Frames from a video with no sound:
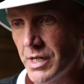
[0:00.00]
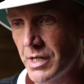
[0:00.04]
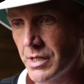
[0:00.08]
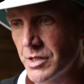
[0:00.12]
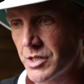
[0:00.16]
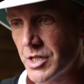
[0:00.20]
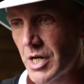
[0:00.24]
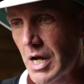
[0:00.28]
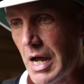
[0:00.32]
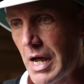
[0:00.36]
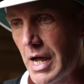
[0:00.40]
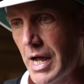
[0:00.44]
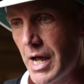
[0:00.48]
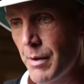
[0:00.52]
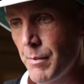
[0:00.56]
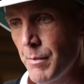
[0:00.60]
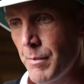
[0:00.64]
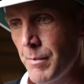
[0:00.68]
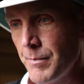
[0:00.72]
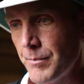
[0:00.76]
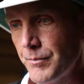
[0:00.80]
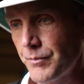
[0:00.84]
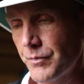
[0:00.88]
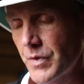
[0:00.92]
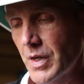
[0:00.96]
in time
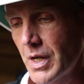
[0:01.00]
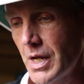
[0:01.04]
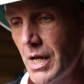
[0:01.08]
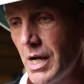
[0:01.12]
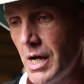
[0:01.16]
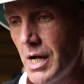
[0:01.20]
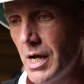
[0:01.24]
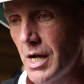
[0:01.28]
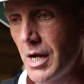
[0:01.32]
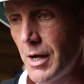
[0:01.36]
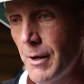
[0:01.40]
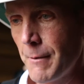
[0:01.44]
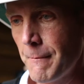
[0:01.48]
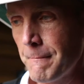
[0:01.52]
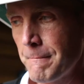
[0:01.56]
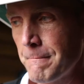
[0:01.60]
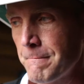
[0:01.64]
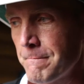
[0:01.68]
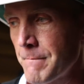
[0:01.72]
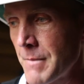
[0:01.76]
um,